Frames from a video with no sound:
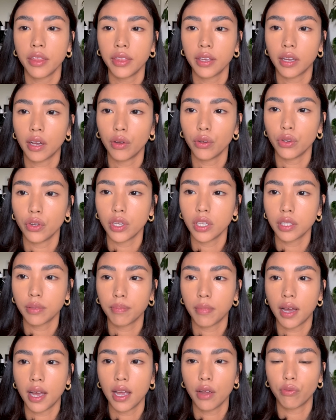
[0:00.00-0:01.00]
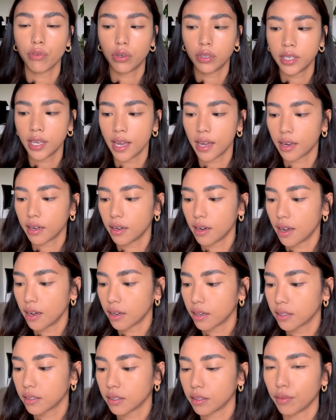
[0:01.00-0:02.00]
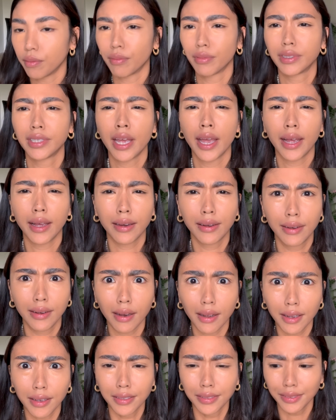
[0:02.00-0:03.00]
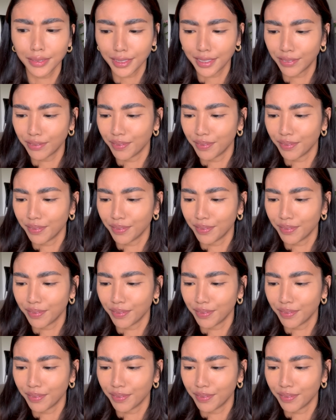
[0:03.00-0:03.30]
think I'll use my Real Techniques